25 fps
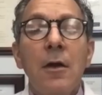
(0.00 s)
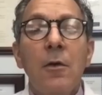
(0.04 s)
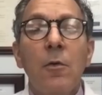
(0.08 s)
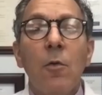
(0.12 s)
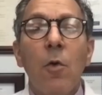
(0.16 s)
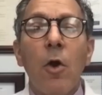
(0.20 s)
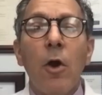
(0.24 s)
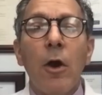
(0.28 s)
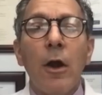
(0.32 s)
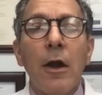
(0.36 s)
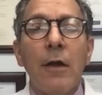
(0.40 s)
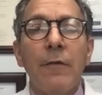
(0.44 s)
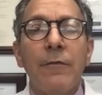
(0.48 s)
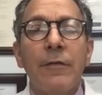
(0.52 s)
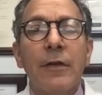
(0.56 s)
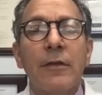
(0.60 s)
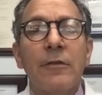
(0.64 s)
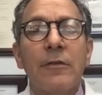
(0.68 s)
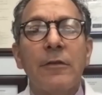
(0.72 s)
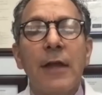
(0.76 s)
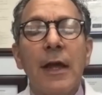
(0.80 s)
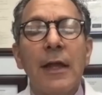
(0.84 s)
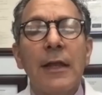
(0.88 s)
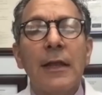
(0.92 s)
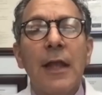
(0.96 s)
Warren of
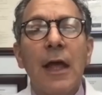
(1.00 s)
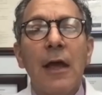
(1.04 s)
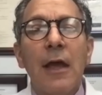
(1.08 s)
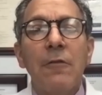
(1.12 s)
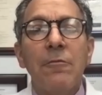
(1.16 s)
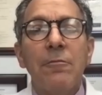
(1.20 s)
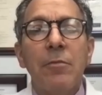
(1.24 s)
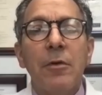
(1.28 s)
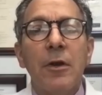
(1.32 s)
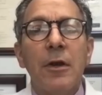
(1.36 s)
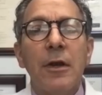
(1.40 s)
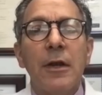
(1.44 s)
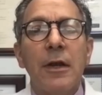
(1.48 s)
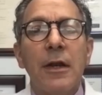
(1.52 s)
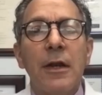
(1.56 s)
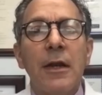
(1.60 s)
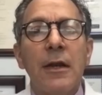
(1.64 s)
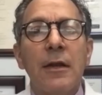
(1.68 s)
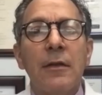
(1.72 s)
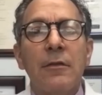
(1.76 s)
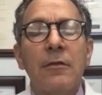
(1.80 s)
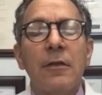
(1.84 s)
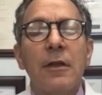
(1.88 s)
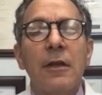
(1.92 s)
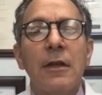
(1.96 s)
Xtend-Life put it in
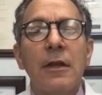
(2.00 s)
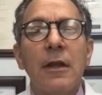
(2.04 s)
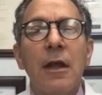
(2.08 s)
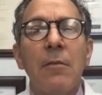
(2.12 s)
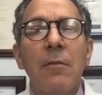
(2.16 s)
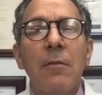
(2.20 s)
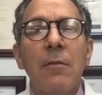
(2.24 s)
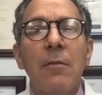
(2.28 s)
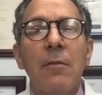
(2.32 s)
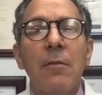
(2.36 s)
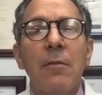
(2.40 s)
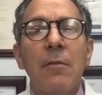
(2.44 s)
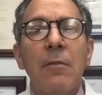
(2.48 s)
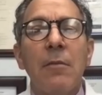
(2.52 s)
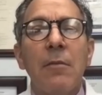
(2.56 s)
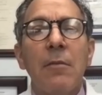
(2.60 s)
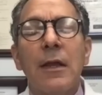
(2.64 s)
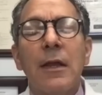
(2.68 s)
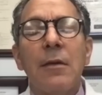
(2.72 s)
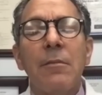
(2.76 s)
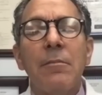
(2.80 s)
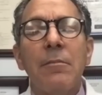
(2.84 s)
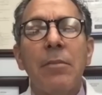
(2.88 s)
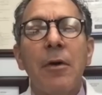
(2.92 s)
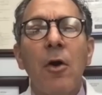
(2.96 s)
as the number
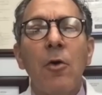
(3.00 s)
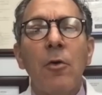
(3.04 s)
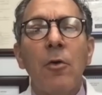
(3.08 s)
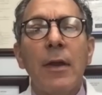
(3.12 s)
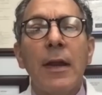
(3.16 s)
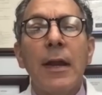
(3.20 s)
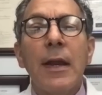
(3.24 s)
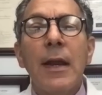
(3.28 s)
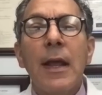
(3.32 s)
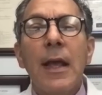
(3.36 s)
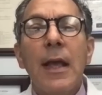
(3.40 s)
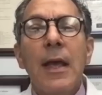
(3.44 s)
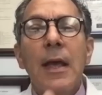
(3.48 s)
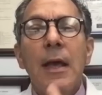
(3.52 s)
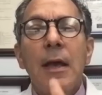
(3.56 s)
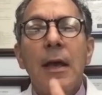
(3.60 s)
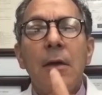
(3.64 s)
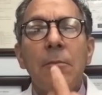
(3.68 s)
one component.